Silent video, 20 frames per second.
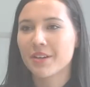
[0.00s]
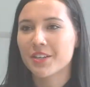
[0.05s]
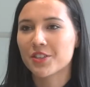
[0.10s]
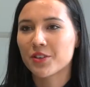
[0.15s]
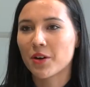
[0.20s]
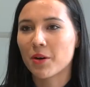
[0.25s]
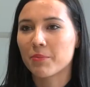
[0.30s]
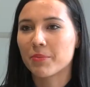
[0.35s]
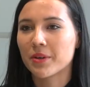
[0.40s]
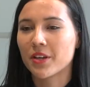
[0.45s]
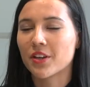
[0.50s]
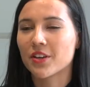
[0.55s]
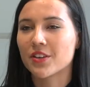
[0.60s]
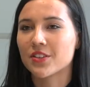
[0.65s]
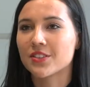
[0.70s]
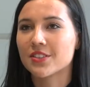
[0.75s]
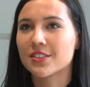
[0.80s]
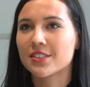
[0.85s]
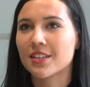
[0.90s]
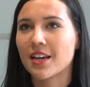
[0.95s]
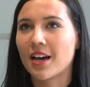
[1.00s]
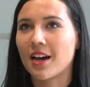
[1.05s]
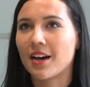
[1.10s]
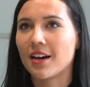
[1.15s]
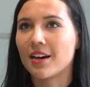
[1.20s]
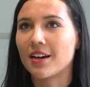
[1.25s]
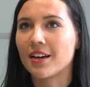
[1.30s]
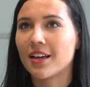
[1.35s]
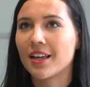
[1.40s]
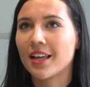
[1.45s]
my job because
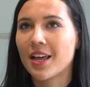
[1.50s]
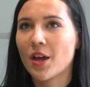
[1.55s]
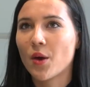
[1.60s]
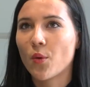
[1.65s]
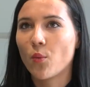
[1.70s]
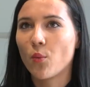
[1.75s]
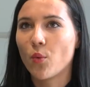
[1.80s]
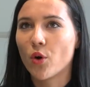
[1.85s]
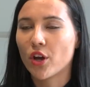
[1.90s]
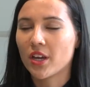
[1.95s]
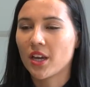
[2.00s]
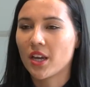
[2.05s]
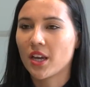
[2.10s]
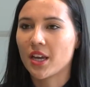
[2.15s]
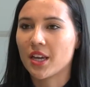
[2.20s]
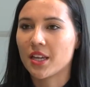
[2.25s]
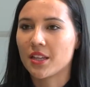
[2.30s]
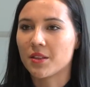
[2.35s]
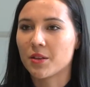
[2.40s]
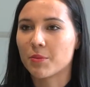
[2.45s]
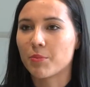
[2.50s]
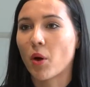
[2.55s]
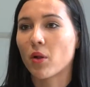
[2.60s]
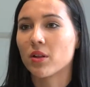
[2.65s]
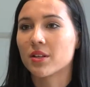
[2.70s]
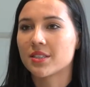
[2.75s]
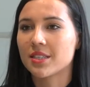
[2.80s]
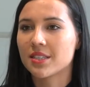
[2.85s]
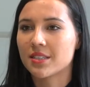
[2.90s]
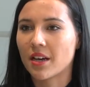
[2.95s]
working in the
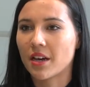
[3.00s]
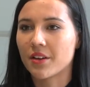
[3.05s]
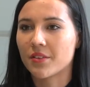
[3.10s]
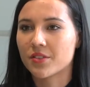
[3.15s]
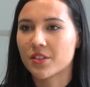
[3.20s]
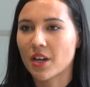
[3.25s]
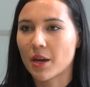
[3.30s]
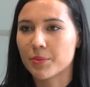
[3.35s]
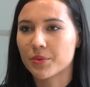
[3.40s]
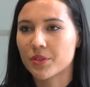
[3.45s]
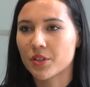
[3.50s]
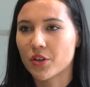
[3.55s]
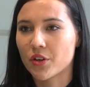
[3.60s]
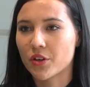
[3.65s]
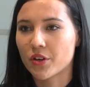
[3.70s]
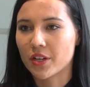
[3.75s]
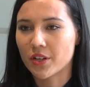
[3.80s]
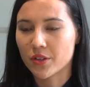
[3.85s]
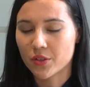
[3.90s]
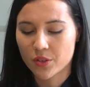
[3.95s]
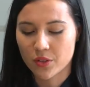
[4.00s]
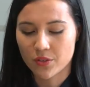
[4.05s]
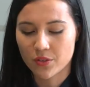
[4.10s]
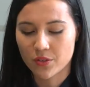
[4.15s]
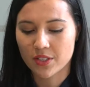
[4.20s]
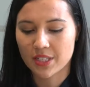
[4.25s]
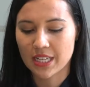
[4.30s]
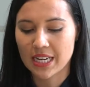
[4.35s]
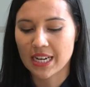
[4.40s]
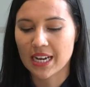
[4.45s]
policy side of cybersecurity, sort of
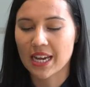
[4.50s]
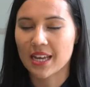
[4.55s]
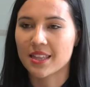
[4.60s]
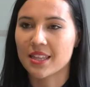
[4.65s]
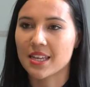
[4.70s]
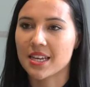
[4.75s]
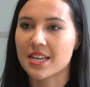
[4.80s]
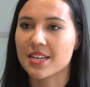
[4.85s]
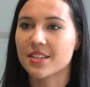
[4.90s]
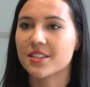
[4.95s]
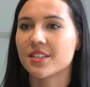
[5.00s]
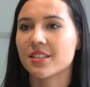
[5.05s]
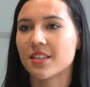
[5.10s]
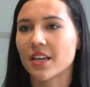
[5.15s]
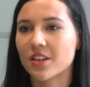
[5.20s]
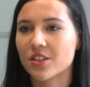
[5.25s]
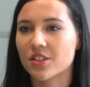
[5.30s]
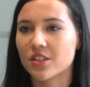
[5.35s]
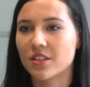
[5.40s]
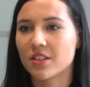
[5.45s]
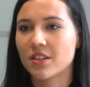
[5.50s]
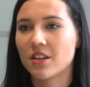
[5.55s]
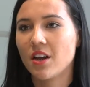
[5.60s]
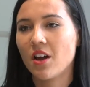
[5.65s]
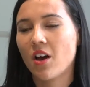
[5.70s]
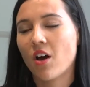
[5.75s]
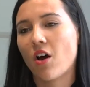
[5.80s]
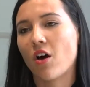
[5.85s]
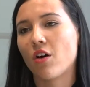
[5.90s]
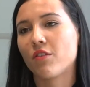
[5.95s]
sitting at the intersection
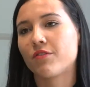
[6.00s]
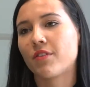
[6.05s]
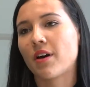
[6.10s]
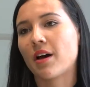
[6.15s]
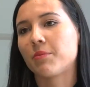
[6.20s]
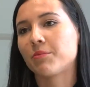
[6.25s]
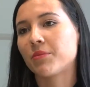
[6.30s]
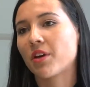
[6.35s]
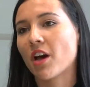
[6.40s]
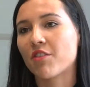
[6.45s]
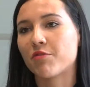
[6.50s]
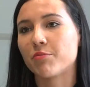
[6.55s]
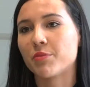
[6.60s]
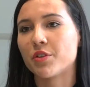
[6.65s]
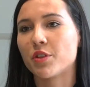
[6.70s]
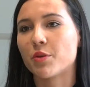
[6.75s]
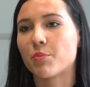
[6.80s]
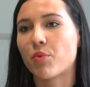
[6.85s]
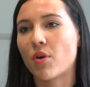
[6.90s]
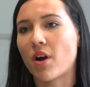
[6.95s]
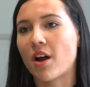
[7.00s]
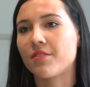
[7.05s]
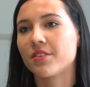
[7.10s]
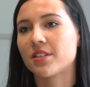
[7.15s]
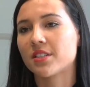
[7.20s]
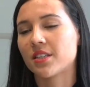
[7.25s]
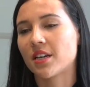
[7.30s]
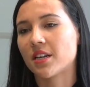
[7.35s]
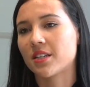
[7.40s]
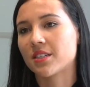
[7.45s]
of government, the
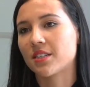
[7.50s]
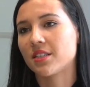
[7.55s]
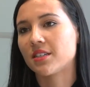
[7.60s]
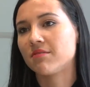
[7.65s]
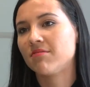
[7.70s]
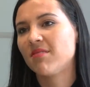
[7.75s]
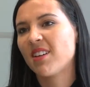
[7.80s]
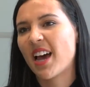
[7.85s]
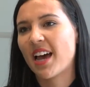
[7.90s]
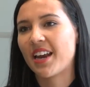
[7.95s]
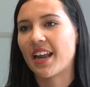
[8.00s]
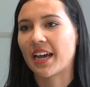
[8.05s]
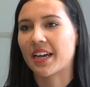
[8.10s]
private sector, and